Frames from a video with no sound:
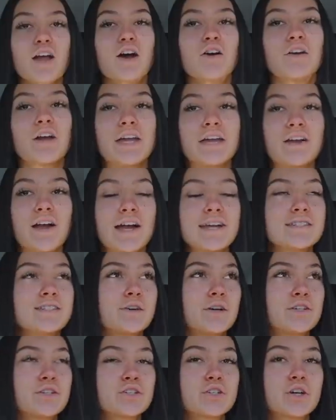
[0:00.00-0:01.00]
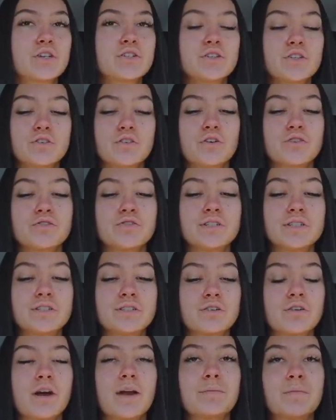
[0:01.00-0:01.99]
Okay, you guys, so I just got to the grocery
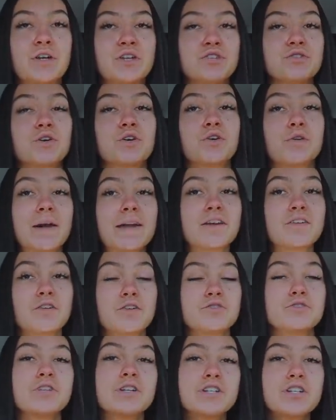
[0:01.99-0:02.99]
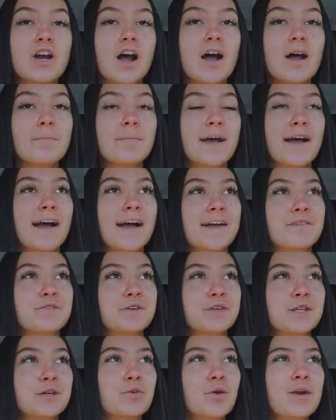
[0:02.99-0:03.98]
store. I'm gonna do a quick grocery shop. I
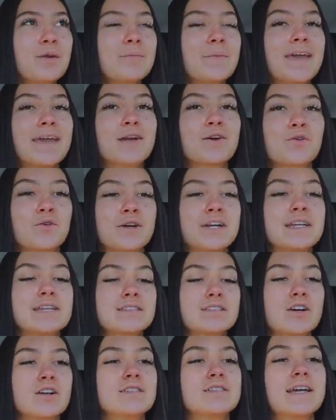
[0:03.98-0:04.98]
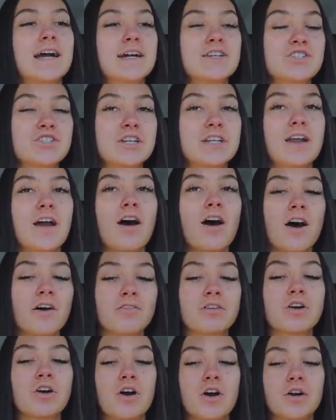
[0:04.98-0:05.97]
really wanna make Courtney's Kardashian
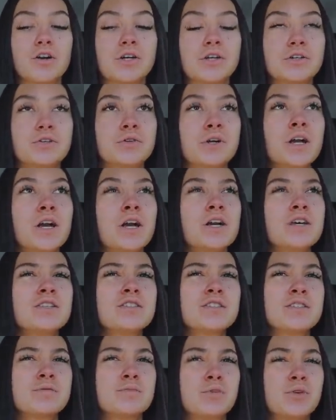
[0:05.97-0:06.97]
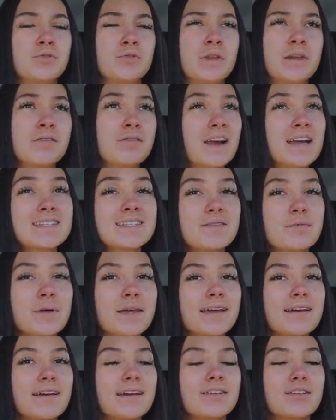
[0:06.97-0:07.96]
avocado smoothie
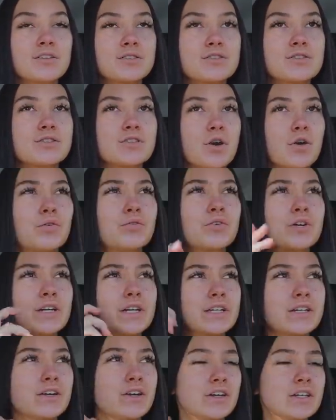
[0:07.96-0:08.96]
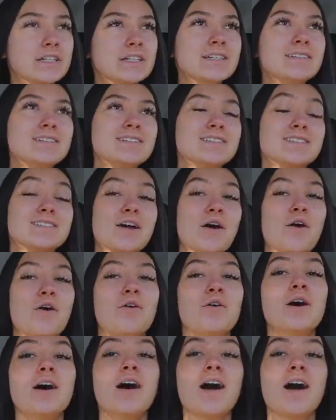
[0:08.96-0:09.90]
recipe. It looks so freaking good. So